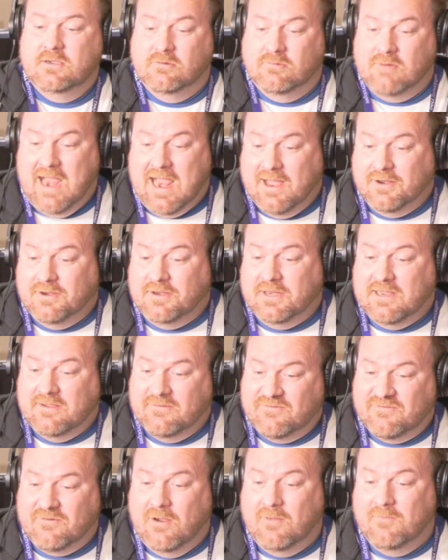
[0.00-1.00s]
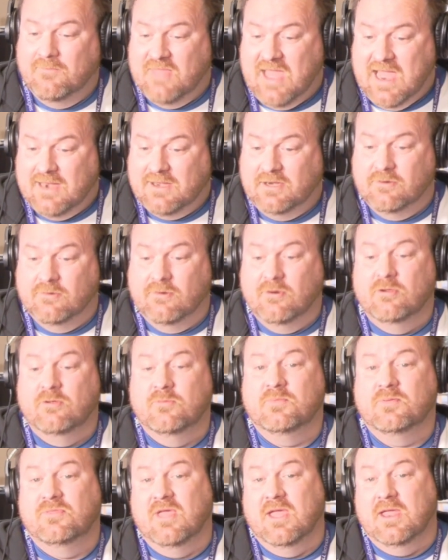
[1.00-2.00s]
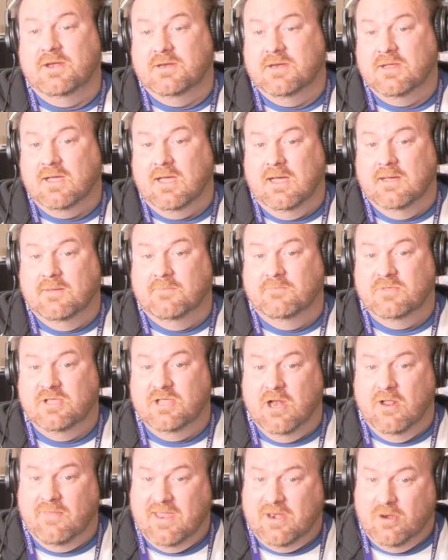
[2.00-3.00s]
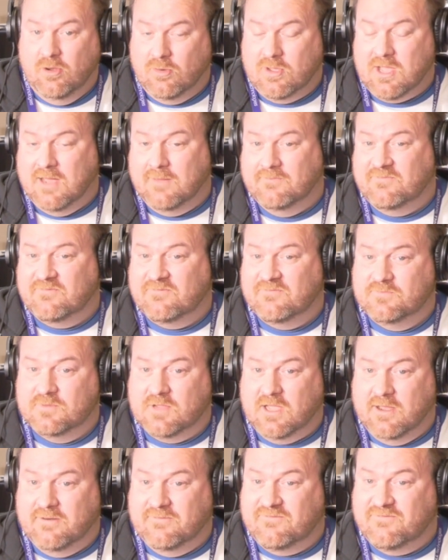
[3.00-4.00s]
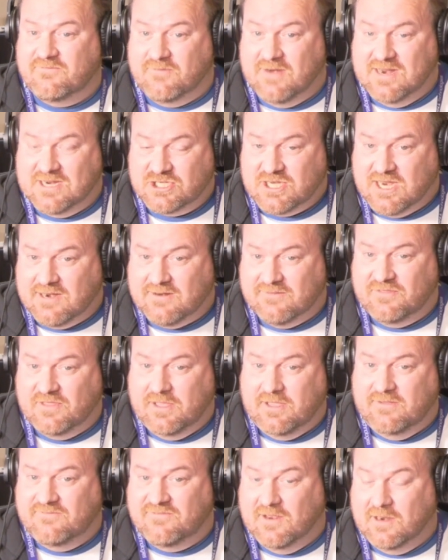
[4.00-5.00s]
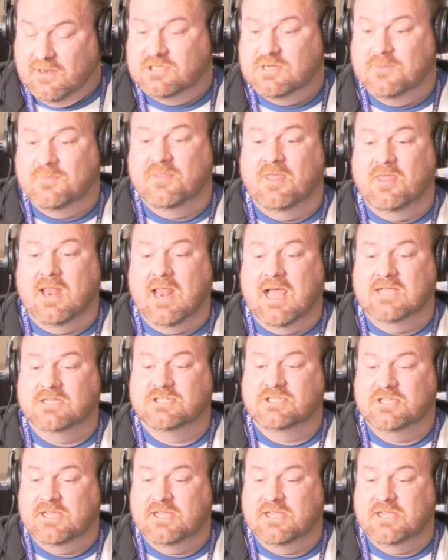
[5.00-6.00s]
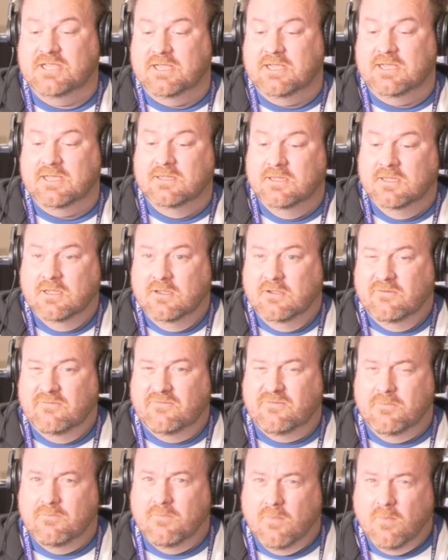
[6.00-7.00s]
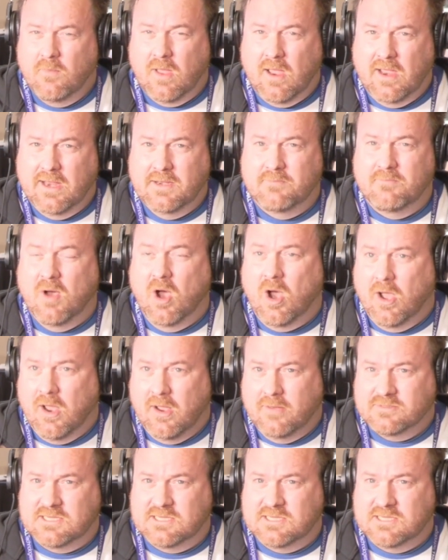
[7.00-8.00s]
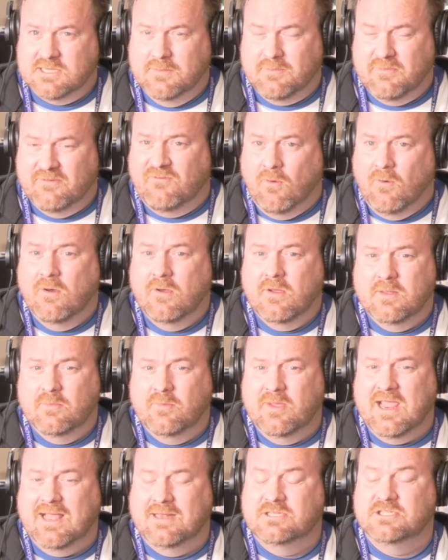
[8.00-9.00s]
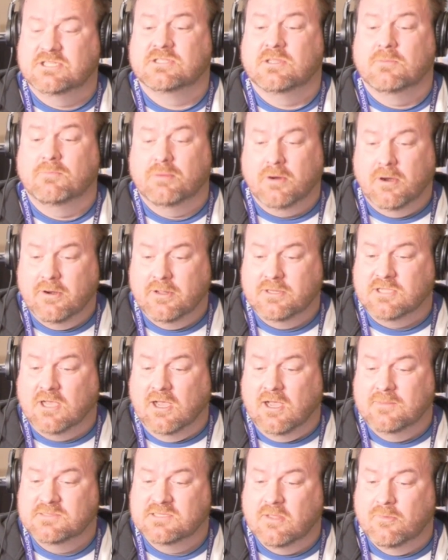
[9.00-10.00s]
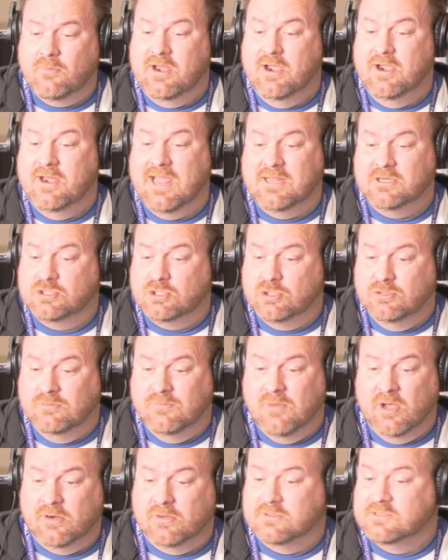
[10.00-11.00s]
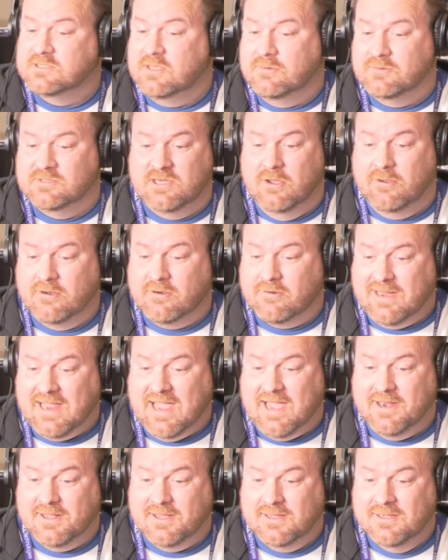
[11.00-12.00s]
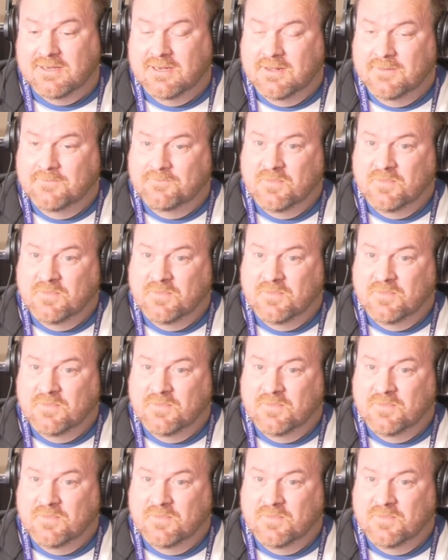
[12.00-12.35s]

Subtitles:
grounding from that group than, they'd all come kind of fresh out of the fellowship in the last year. I was number 4, and we had just the prototype, so we only had 2 models. There was no creator.